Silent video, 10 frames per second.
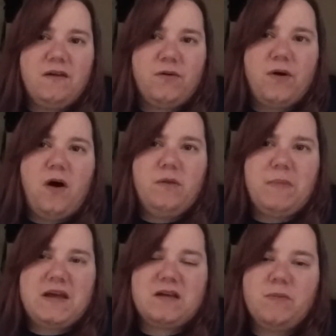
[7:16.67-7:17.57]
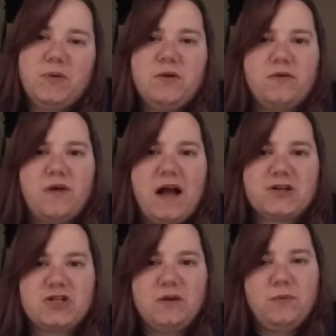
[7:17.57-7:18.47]
or on my computer.
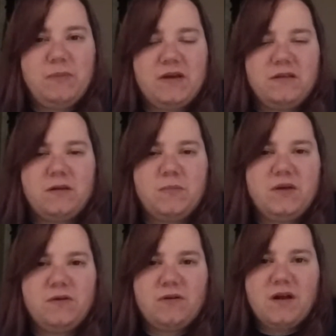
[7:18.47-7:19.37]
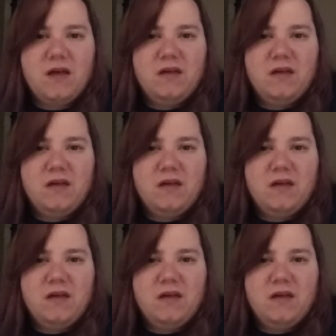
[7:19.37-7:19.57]
Actually, it would be on the computer.